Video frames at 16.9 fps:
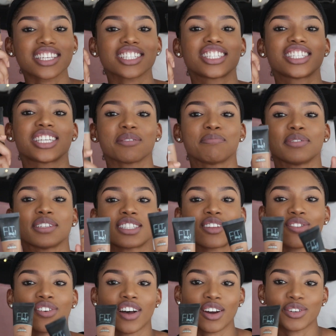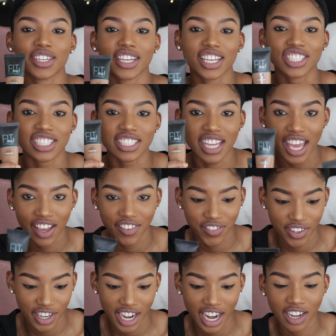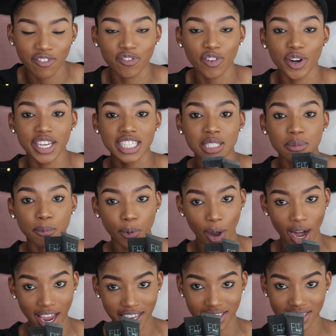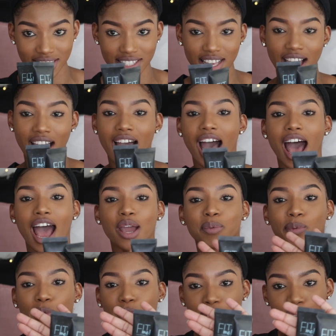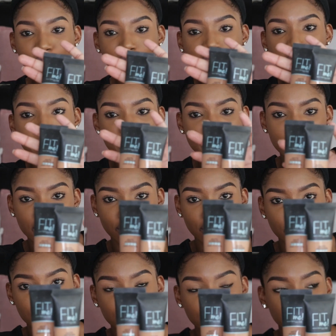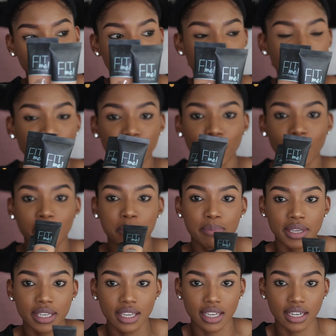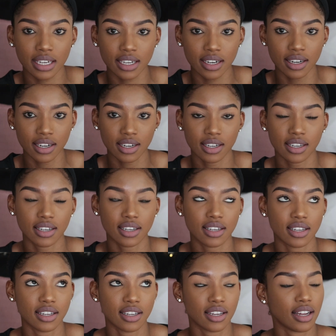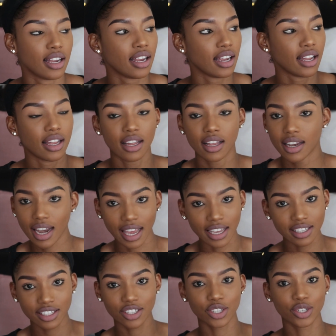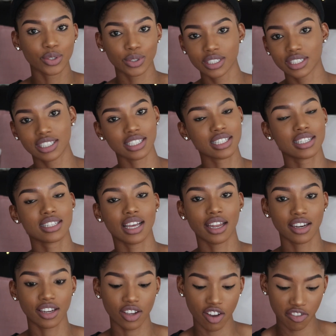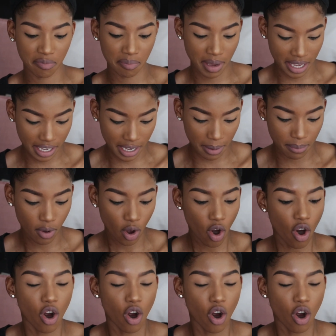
cheapest foundation ever, and for its price I will recommend it to you if you're a beginner, like you're just starting off makeup,